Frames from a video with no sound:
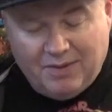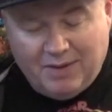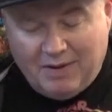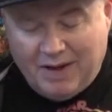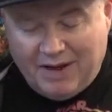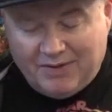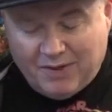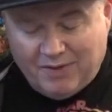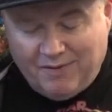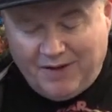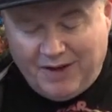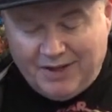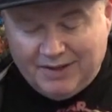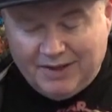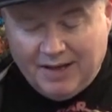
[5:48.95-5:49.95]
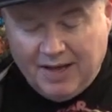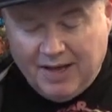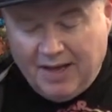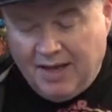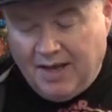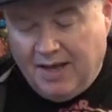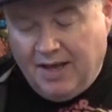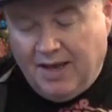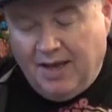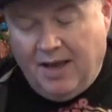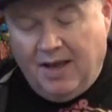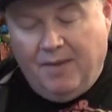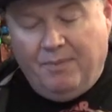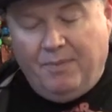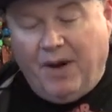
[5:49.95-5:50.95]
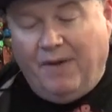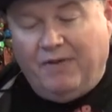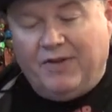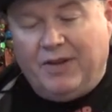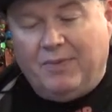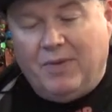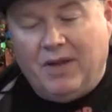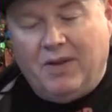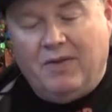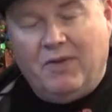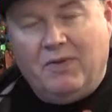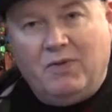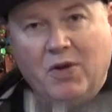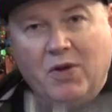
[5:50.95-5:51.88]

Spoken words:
I have to confess, but I've done the